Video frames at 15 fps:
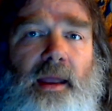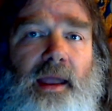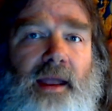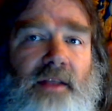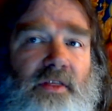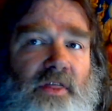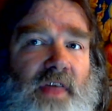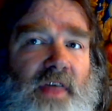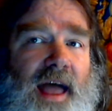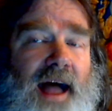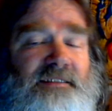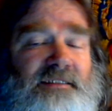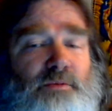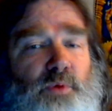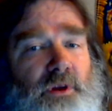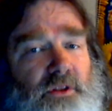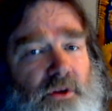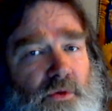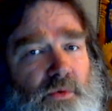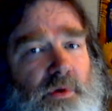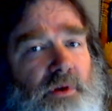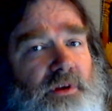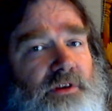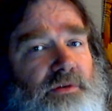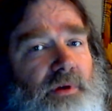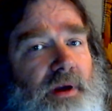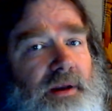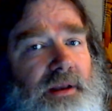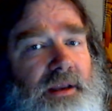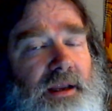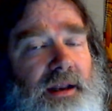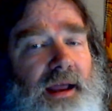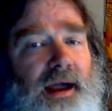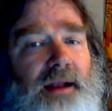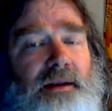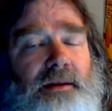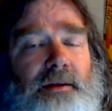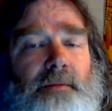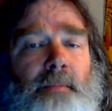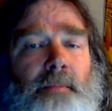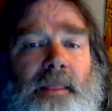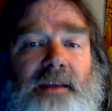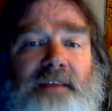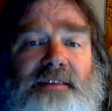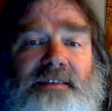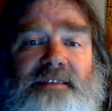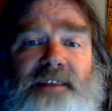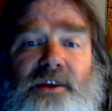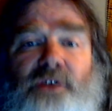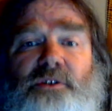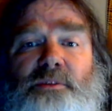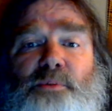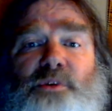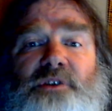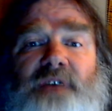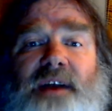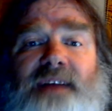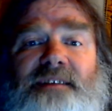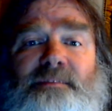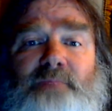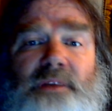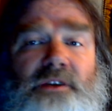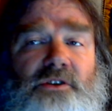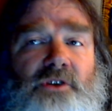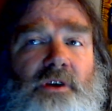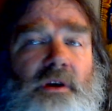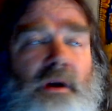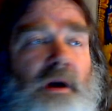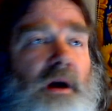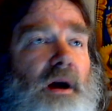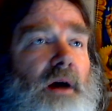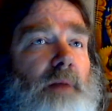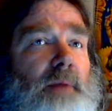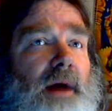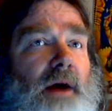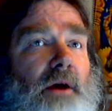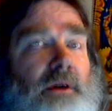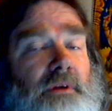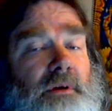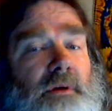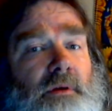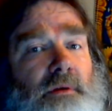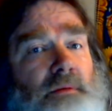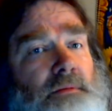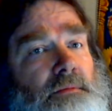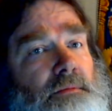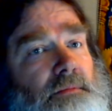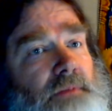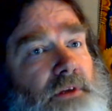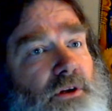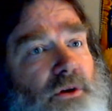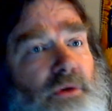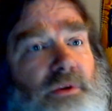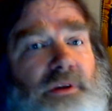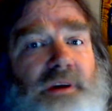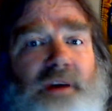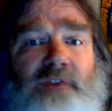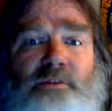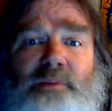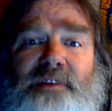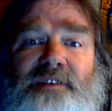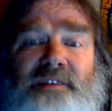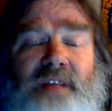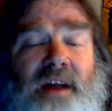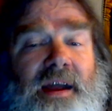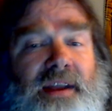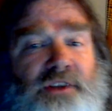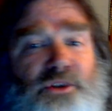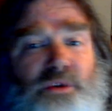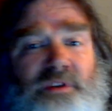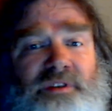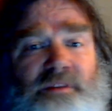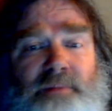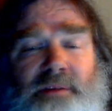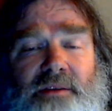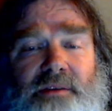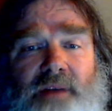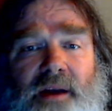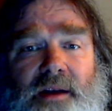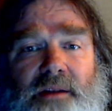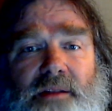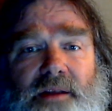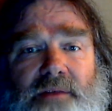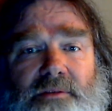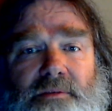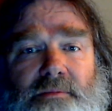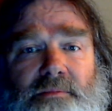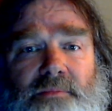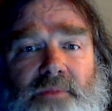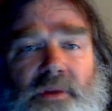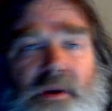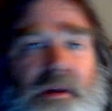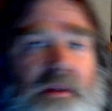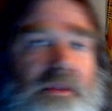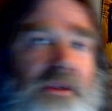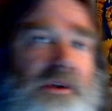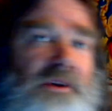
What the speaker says: And that's what they're really trying to get at. It's there to protect speech about, you know, the government's lying to us about 9/11. The